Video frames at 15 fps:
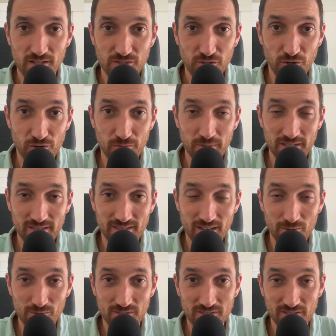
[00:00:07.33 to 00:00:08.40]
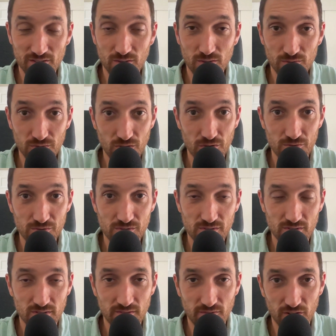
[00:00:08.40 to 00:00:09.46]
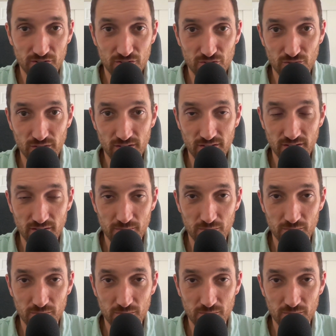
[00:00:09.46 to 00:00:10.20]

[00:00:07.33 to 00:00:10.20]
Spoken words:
tournament that was in the Gold Coast of Australia.